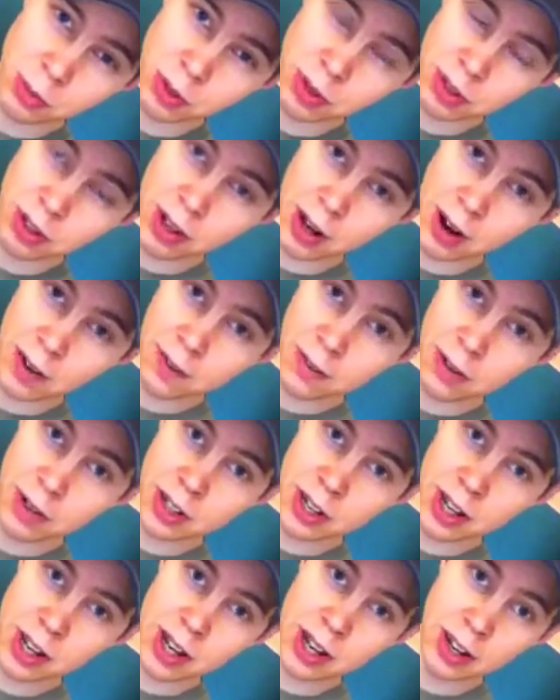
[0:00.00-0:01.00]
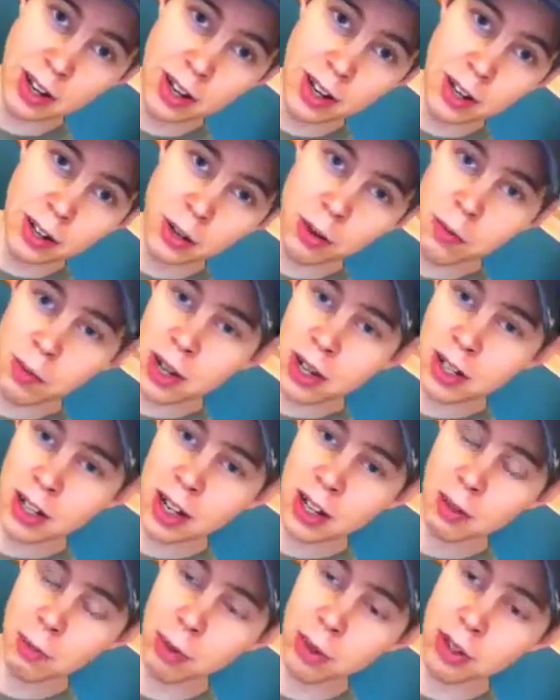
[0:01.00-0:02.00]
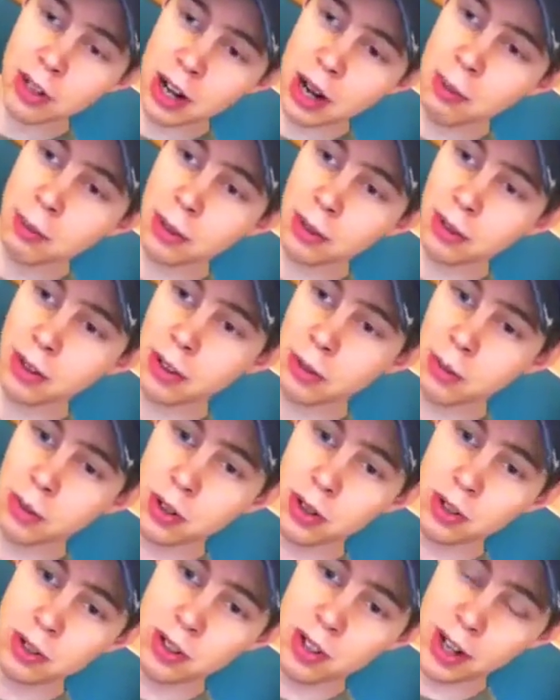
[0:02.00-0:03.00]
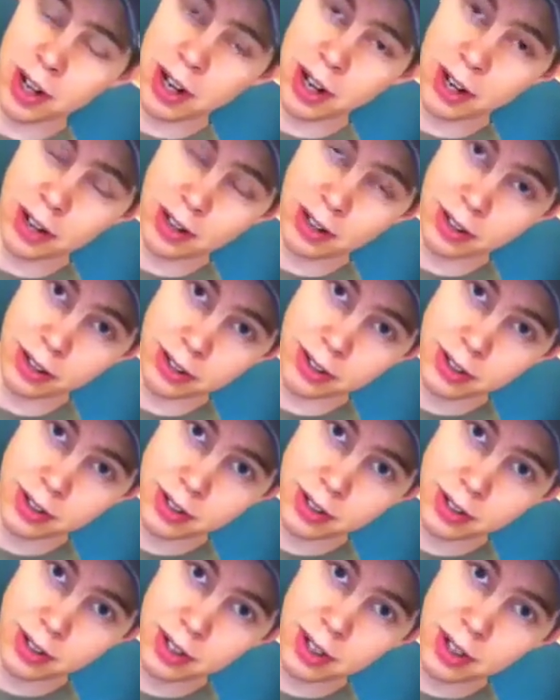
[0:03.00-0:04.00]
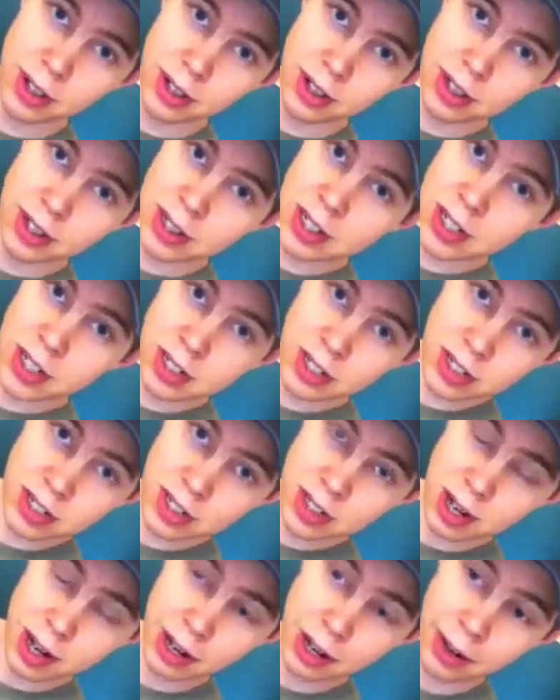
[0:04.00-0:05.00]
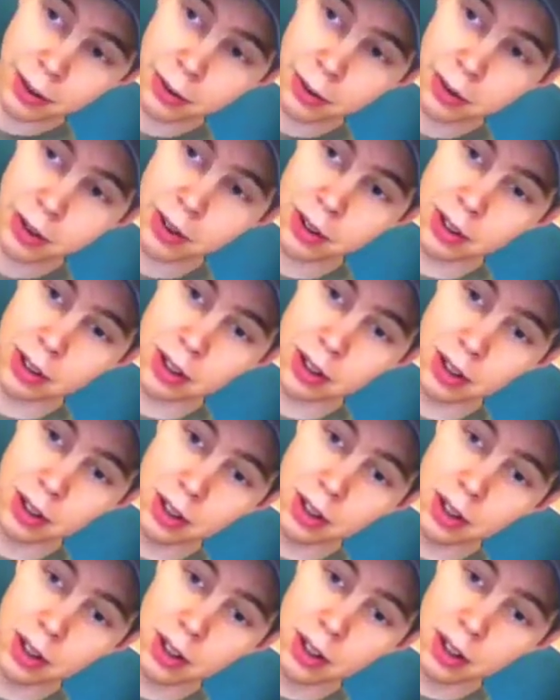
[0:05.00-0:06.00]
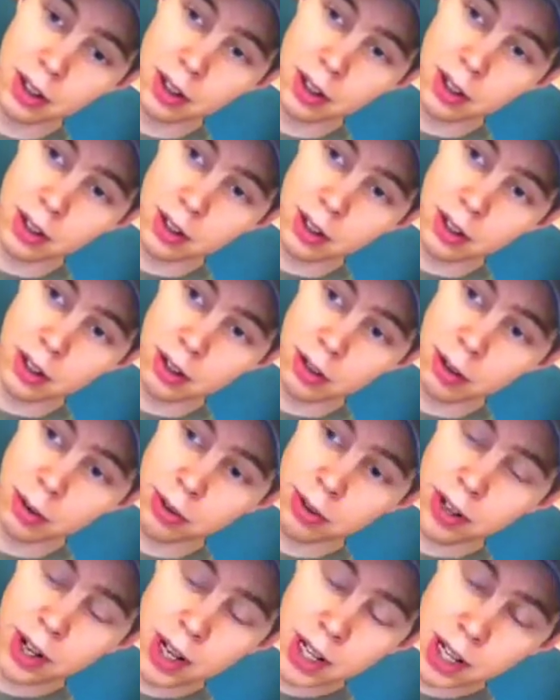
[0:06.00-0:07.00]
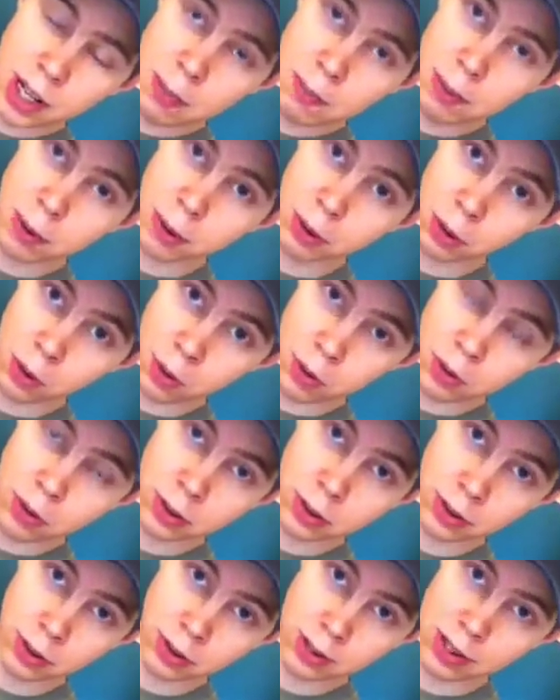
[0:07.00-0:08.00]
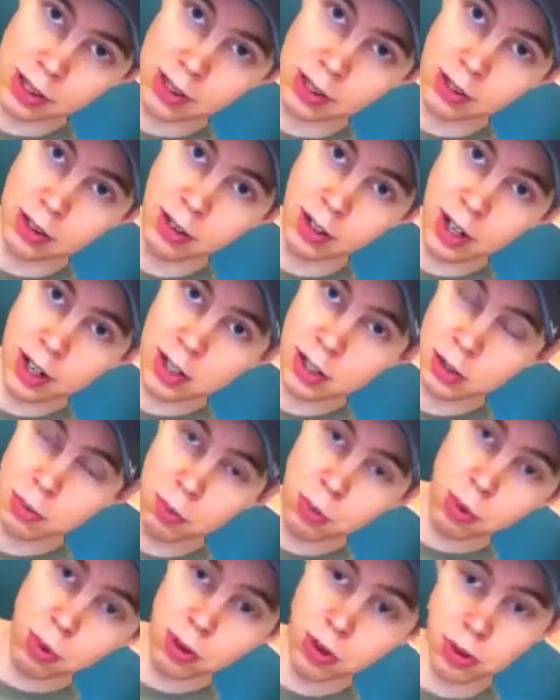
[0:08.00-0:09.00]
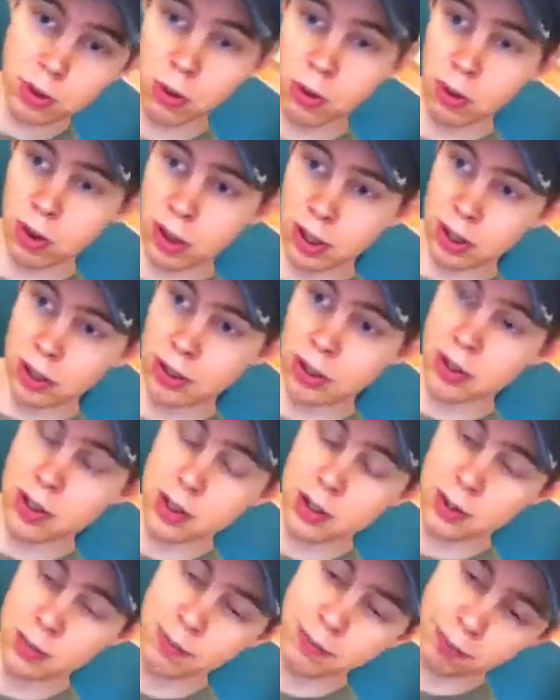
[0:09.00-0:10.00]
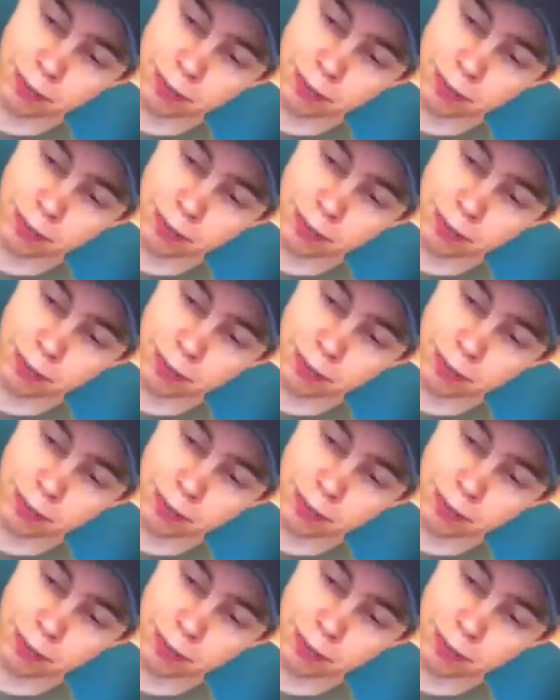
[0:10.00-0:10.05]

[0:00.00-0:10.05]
with it every day. Don't make that predominantly what your diet is, because that's just not healthy. You know, you got to keep your colon clean. You got to support your organs.